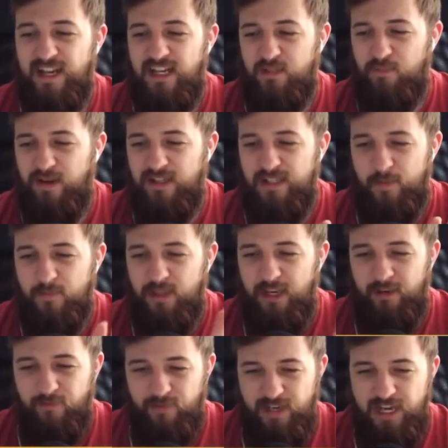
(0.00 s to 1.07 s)
So let's pick
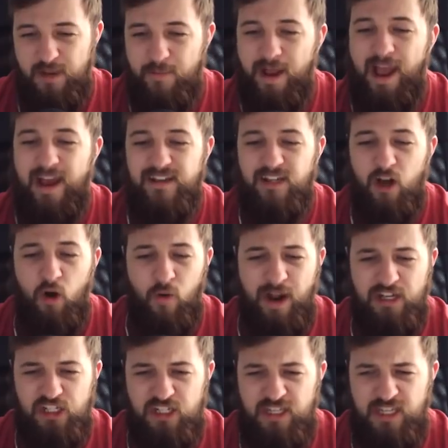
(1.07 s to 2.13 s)
something really bad. Oh,
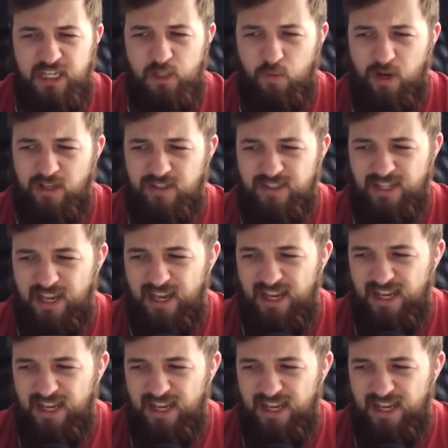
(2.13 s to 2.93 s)
actually, these ones.